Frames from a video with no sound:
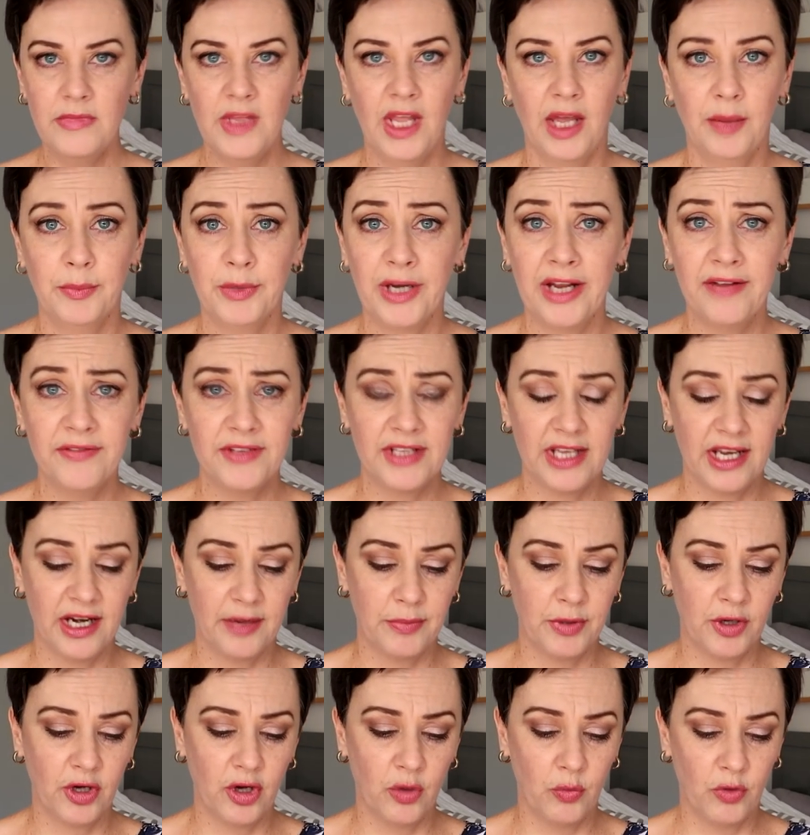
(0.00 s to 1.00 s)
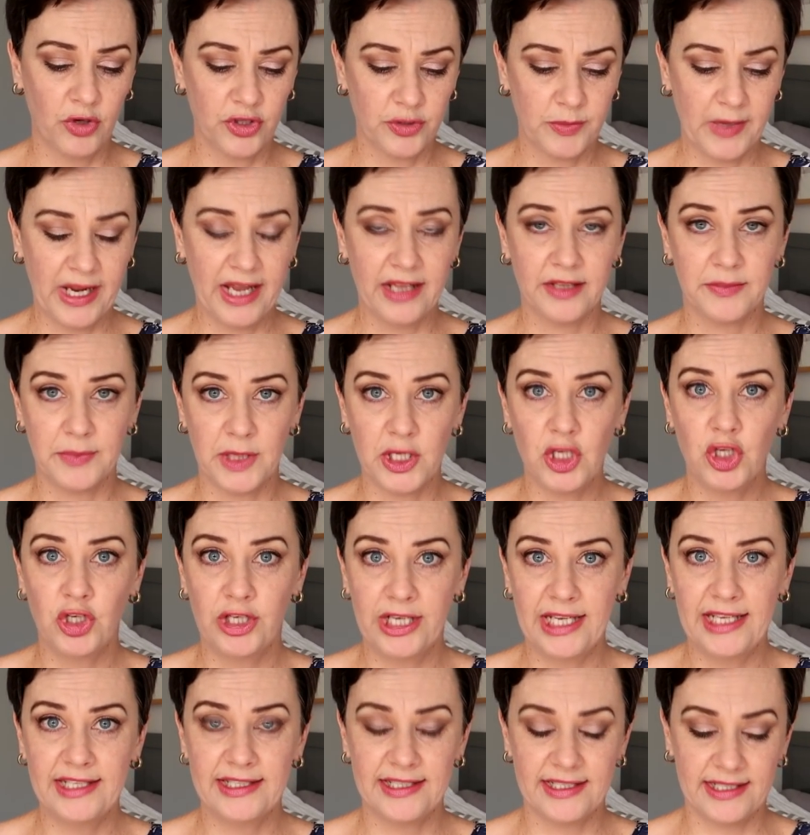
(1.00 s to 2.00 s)
I'm gonna have to get up and go wash my hands, but you
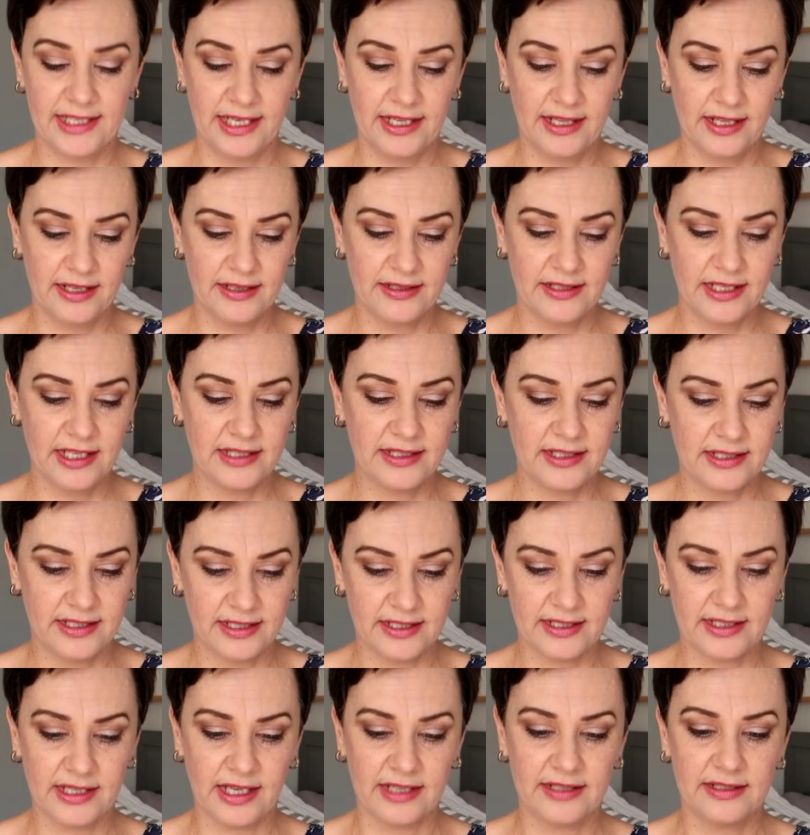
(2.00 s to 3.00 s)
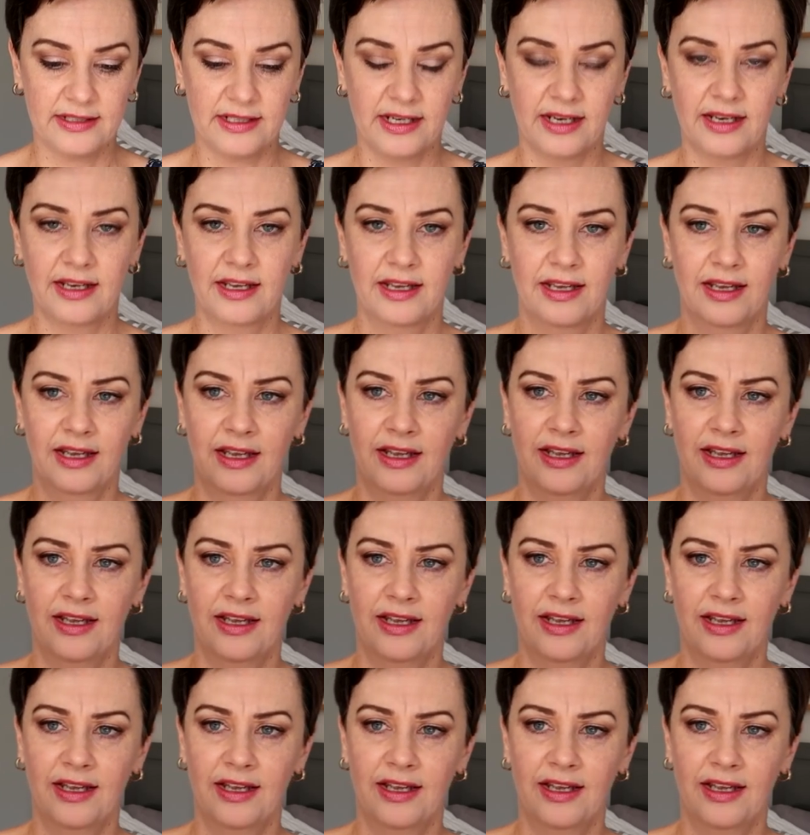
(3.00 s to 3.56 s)
need to see this, it's disgusting.